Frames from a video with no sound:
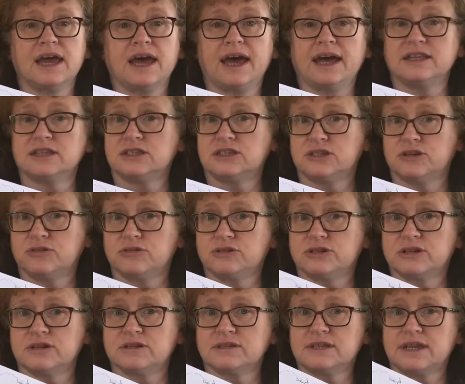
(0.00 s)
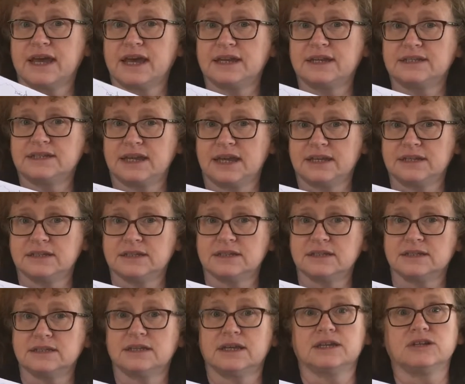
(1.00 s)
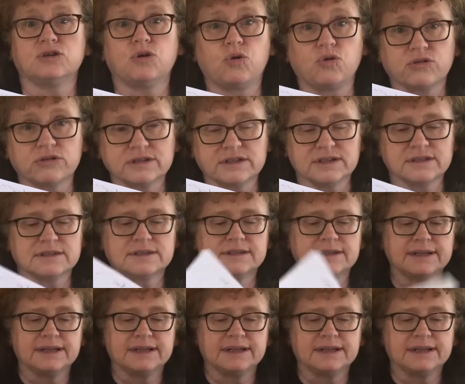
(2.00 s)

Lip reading: and soldiers and attendants and horses.